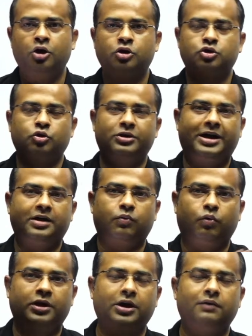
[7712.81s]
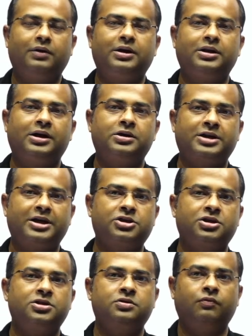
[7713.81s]
so that whatever the
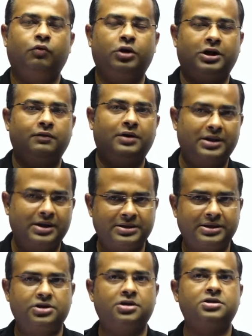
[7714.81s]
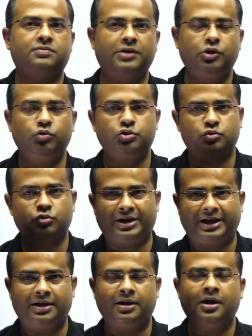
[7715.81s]
sessions we used to
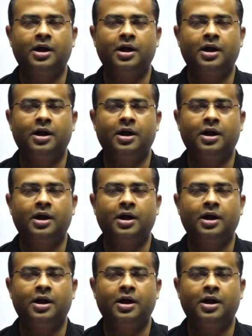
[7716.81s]
take